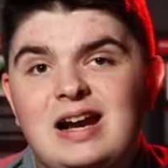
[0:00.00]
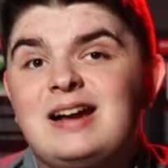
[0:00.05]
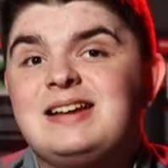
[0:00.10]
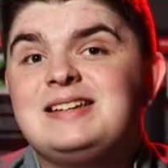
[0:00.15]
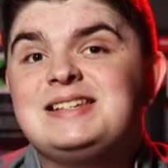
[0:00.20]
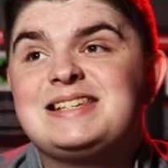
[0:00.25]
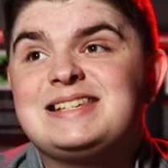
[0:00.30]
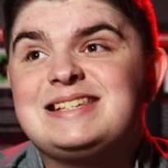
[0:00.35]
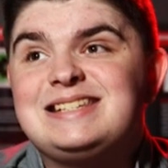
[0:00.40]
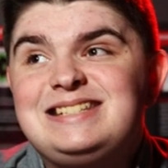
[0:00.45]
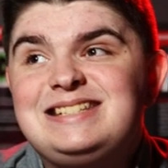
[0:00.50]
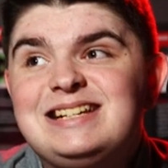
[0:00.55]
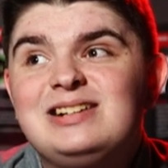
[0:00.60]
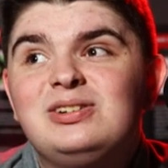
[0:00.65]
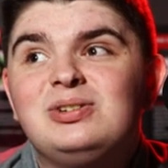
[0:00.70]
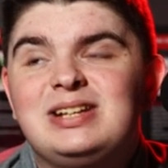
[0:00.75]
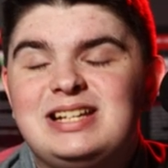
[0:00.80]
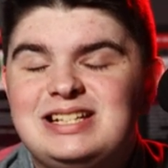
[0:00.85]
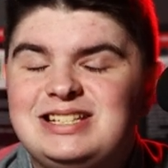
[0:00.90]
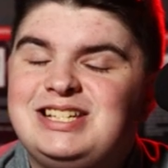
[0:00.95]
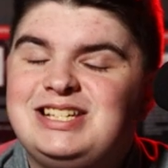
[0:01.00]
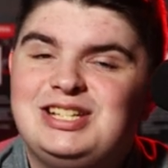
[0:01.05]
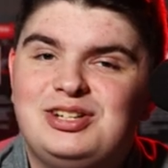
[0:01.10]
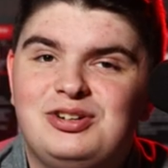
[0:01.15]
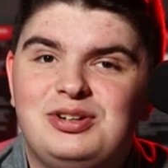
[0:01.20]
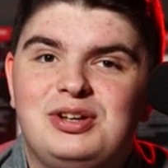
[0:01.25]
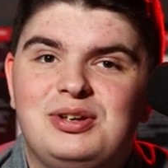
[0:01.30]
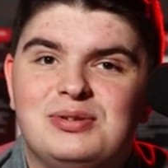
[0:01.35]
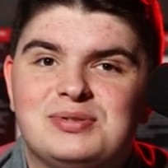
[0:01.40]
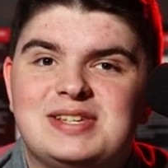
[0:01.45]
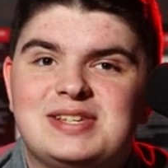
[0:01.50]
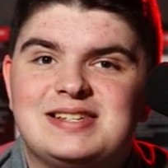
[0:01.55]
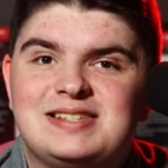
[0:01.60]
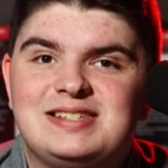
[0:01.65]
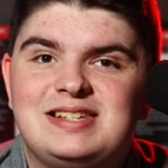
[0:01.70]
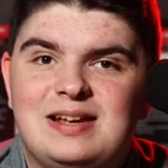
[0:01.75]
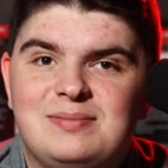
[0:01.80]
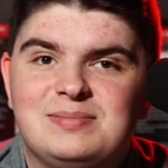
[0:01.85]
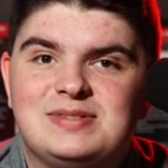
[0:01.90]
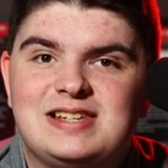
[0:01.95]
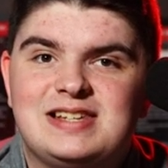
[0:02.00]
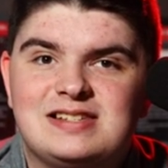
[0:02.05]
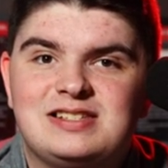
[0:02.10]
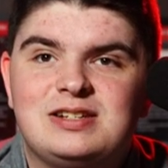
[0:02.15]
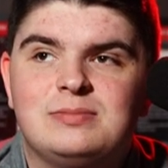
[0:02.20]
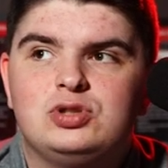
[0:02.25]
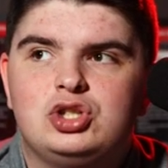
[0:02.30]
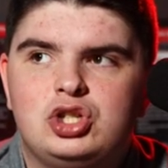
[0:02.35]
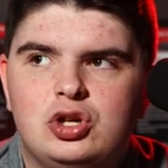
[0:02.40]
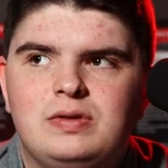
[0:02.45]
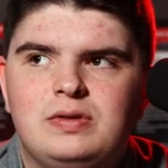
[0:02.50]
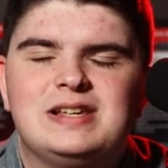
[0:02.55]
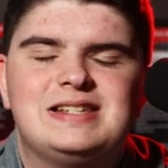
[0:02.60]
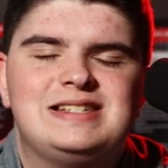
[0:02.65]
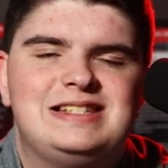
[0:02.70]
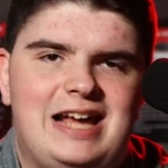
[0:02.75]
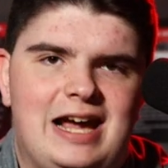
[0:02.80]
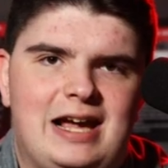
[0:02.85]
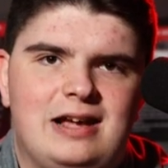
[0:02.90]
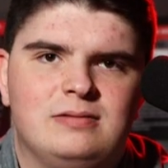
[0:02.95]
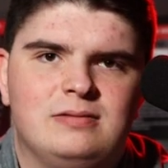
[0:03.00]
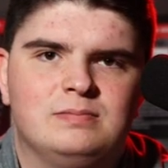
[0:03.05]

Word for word: And I still continue to use this same system to this day.